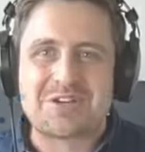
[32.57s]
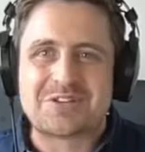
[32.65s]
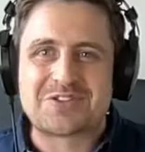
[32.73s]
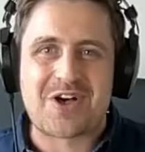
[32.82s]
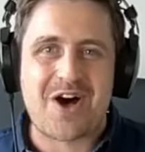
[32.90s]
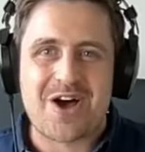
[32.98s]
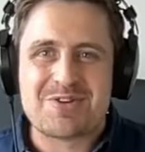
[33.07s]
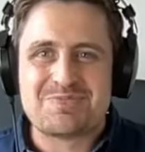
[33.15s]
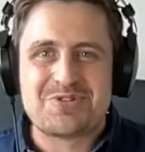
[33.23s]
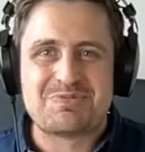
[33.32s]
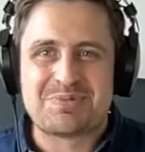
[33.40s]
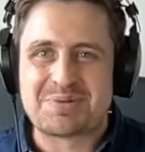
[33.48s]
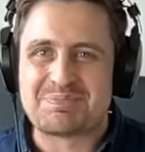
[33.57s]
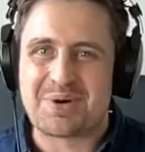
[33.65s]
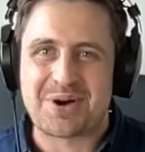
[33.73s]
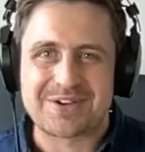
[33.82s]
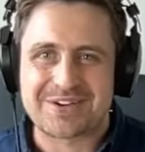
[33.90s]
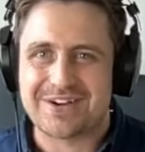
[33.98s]
Lausanne Movement
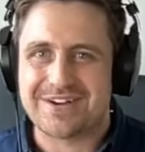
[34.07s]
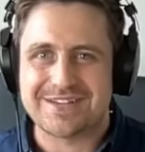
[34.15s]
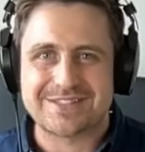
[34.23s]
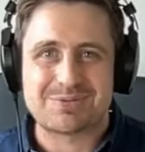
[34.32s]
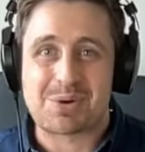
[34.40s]
Podcast,